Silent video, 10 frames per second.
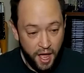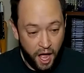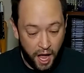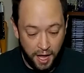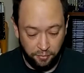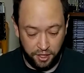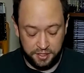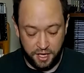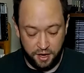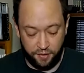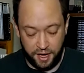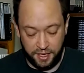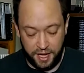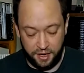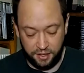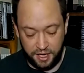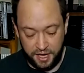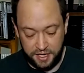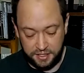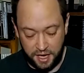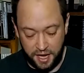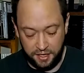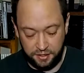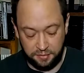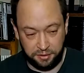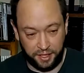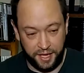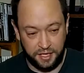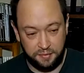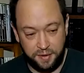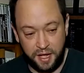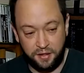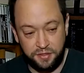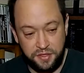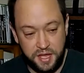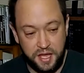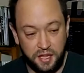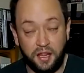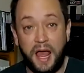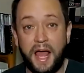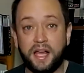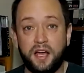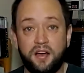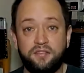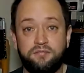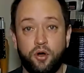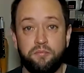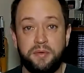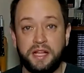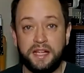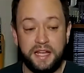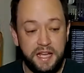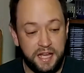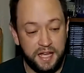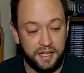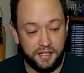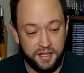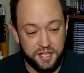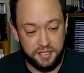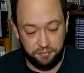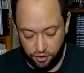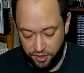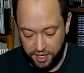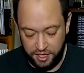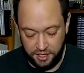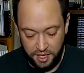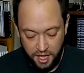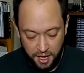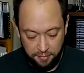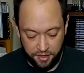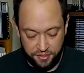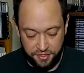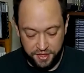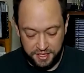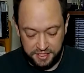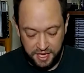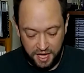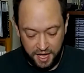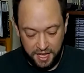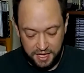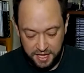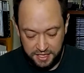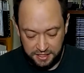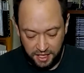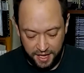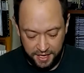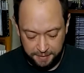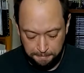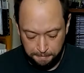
I'm going to tell you right now, guys, I complained about the lack of mobility in this Marine, but this guy, it's like